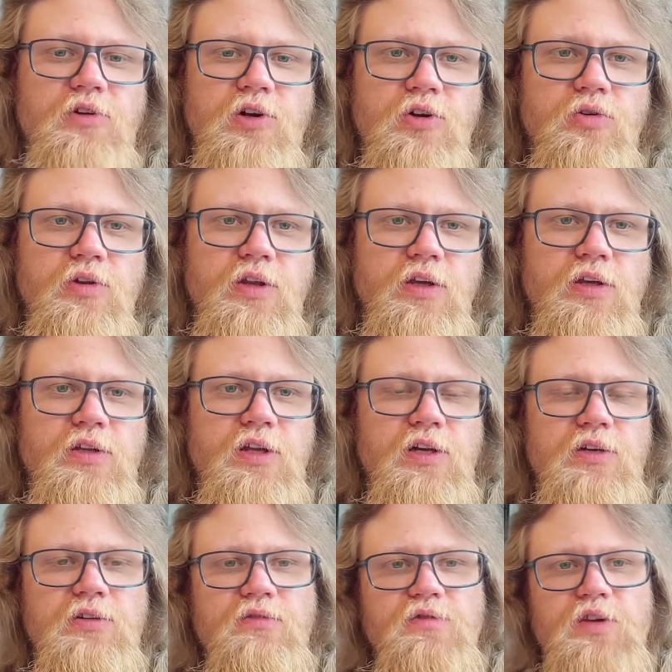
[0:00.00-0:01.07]
clothing
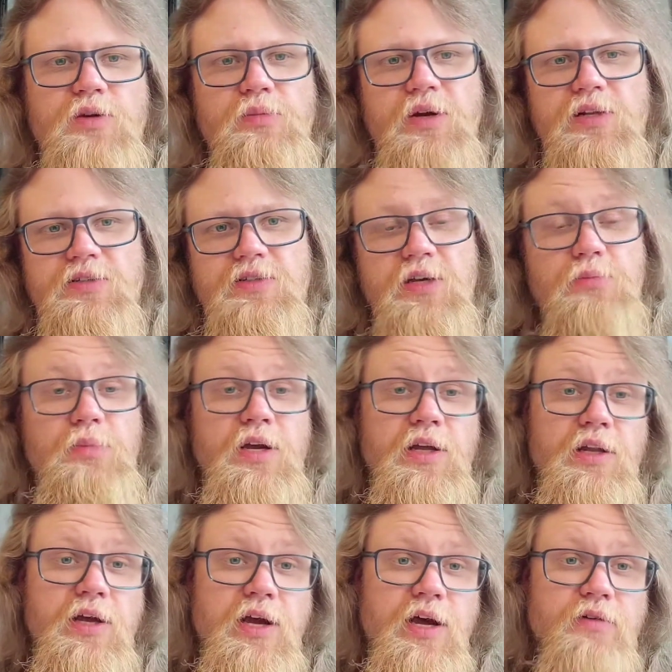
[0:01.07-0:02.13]
that females and
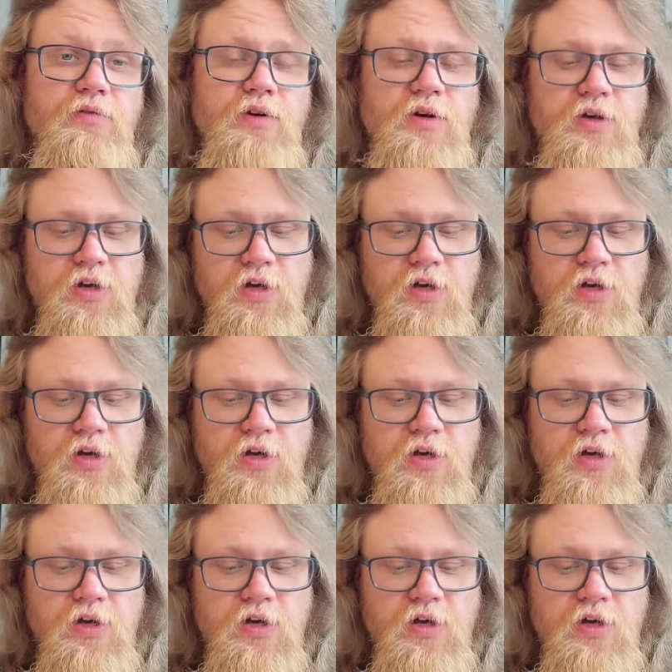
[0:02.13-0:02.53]
male have.